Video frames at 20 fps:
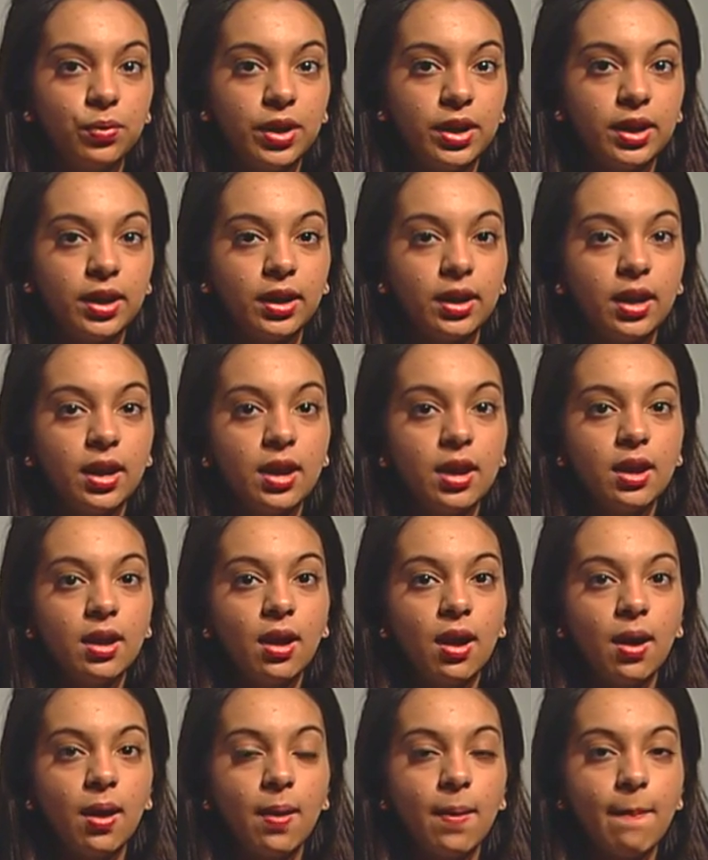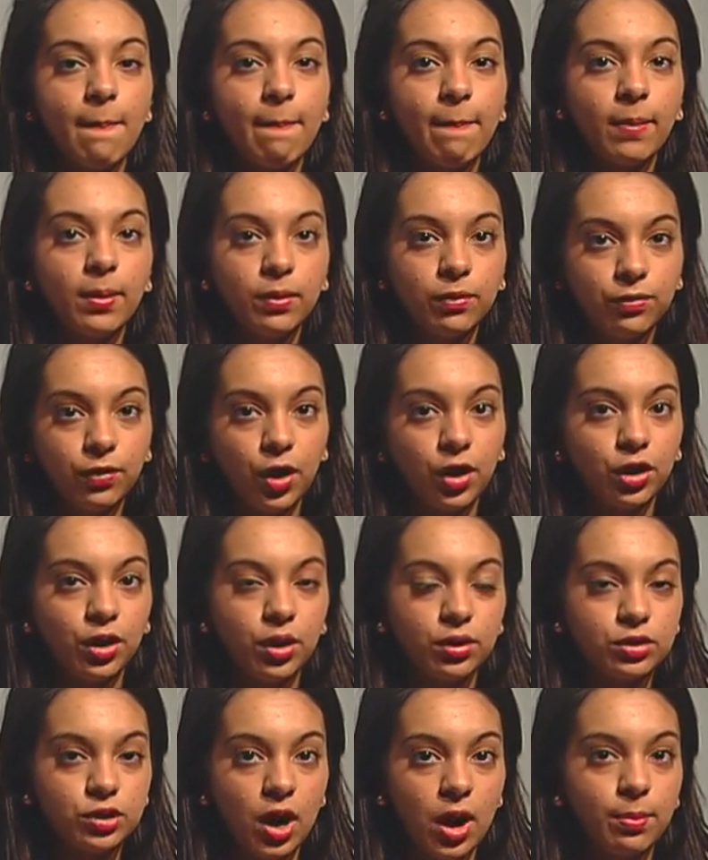winning um,
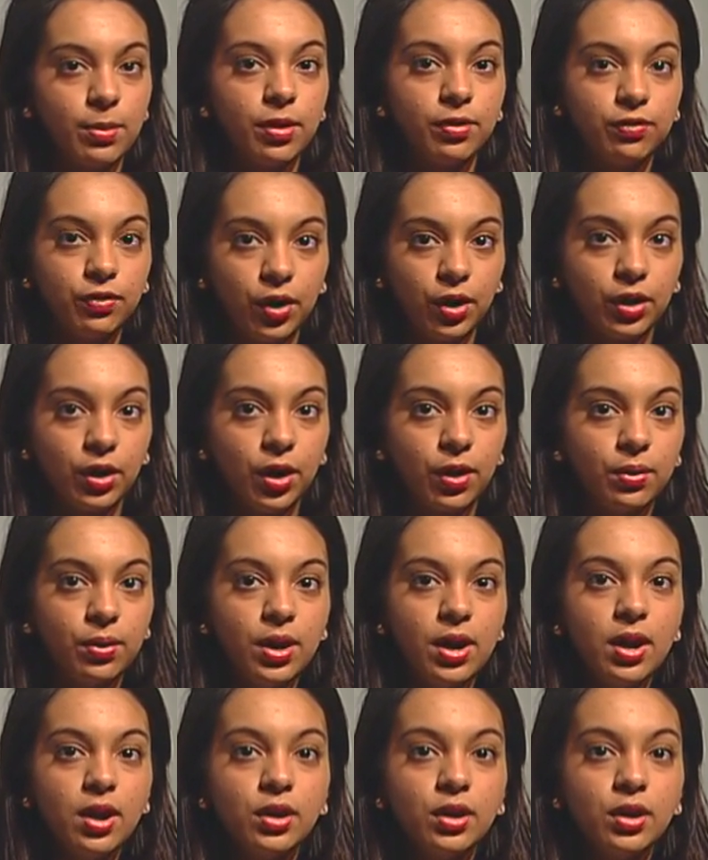Fargo, drama Fargo.